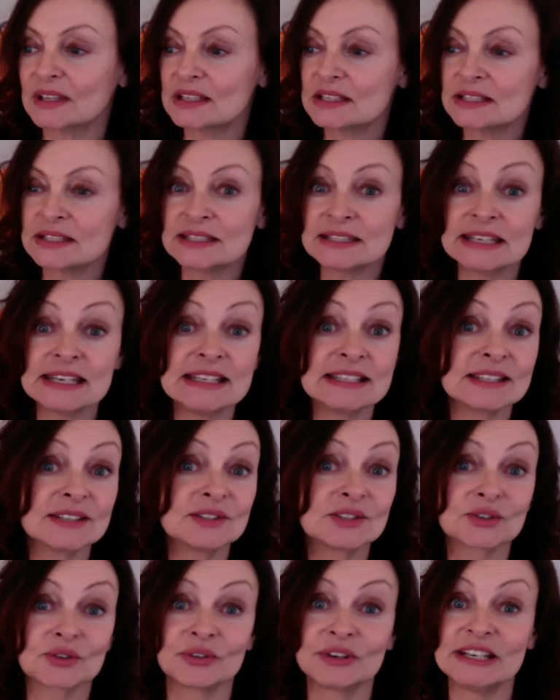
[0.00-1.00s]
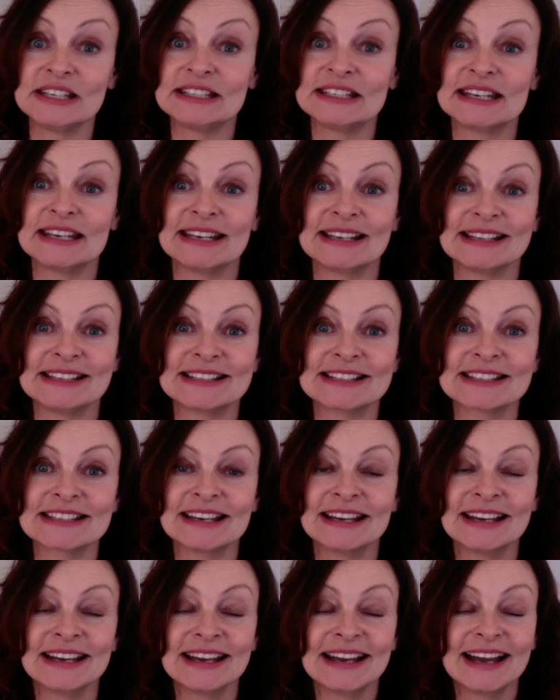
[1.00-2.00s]
season's greetings
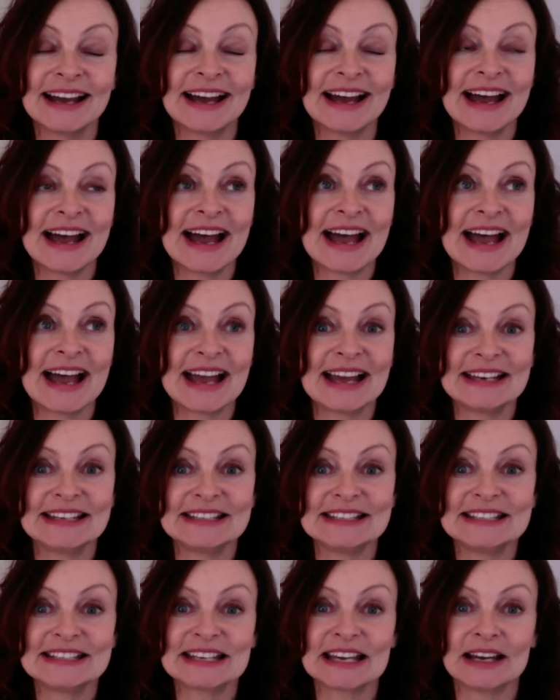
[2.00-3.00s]
and